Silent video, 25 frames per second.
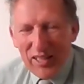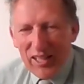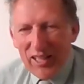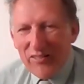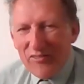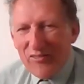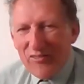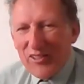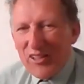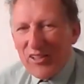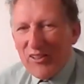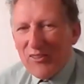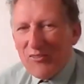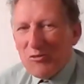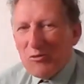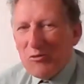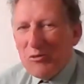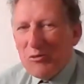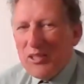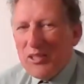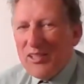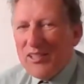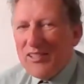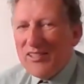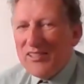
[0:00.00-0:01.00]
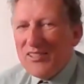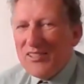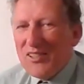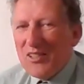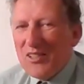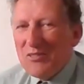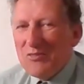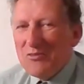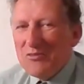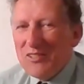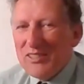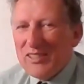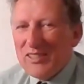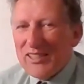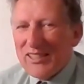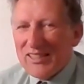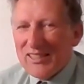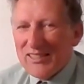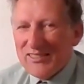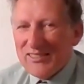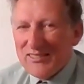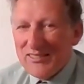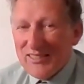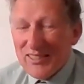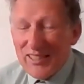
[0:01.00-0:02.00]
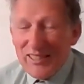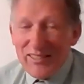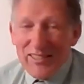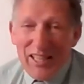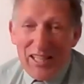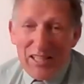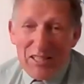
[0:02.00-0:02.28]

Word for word: And if we can only, and